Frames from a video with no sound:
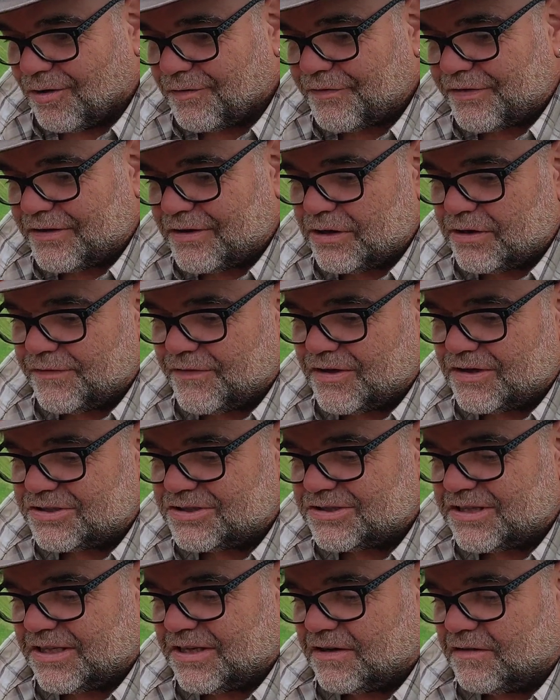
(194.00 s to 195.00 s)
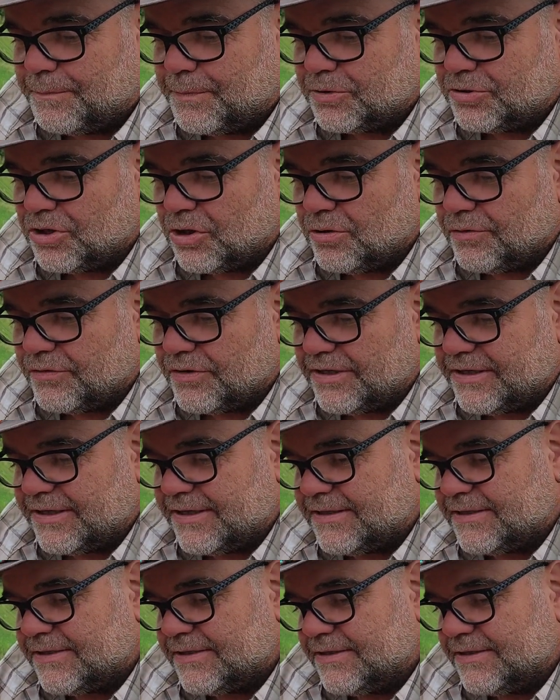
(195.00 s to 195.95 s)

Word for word: of the University of Padova in,